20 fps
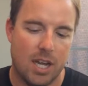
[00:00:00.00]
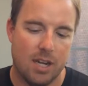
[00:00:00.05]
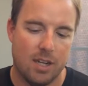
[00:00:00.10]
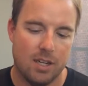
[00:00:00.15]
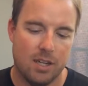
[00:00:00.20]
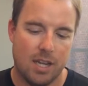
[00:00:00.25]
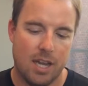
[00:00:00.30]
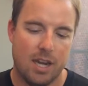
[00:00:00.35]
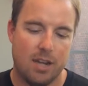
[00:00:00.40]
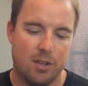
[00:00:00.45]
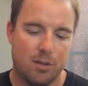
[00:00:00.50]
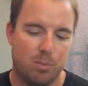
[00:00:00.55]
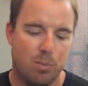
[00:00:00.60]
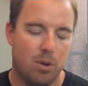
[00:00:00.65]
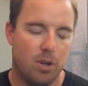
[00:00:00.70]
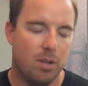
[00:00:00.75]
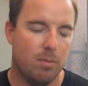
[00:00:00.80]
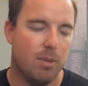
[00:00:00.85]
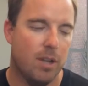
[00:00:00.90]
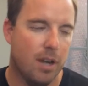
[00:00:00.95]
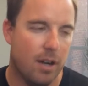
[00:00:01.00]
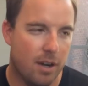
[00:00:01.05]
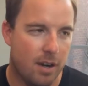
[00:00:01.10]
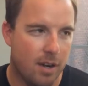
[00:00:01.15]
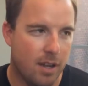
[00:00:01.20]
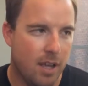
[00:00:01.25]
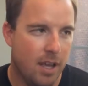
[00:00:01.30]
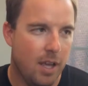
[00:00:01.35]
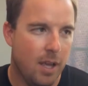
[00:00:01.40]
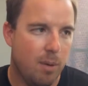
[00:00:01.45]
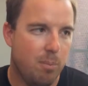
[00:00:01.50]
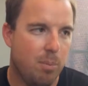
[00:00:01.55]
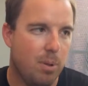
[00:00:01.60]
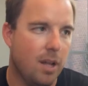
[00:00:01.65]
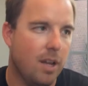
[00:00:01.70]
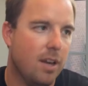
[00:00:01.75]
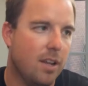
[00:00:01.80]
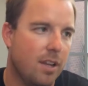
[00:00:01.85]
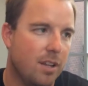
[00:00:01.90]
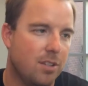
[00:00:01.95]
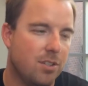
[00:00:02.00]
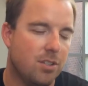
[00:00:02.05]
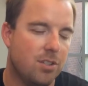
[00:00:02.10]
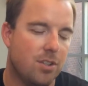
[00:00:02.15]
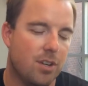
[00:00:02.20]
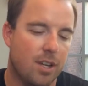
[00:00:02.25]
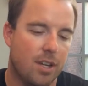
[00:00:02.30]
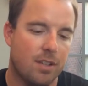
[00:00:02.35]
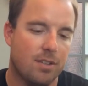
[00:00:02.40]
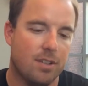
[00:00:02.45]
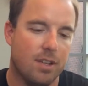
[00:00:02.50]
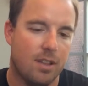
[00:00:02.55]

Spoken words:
to kind of just put him there and play to his strengths.